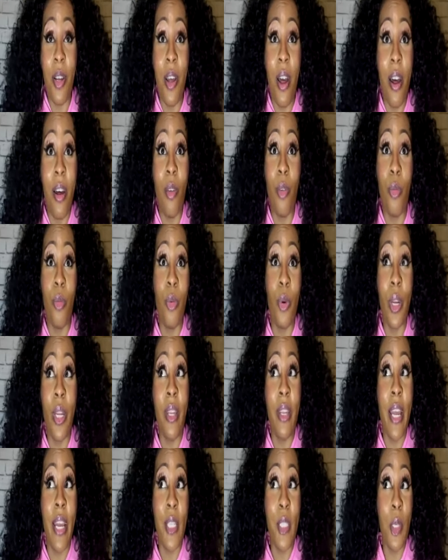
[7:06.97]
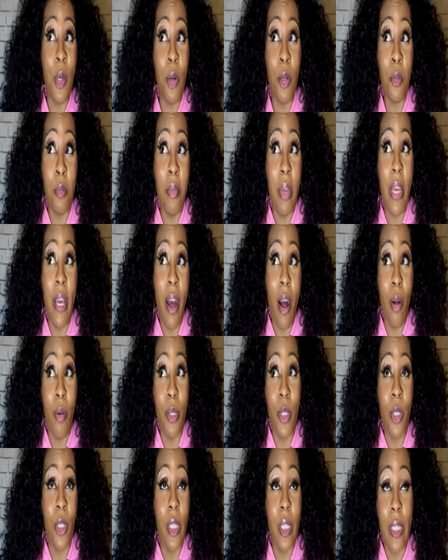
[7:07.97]
when they told me i
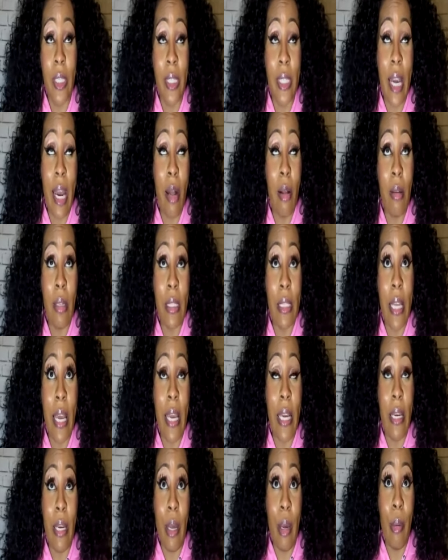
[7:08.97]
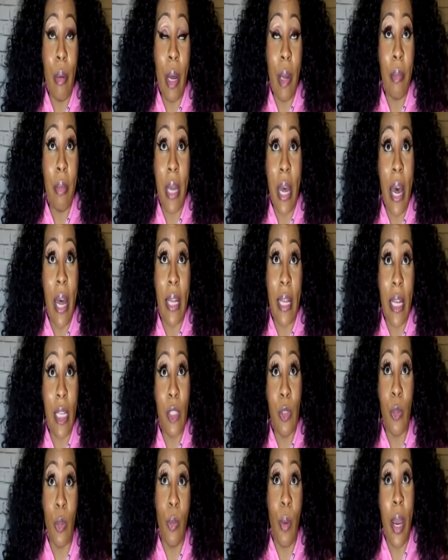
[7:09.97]
was autistic i was like no i'm not
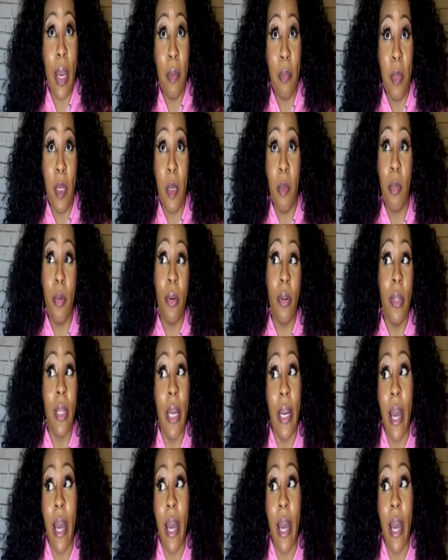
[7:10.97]
that's for white people like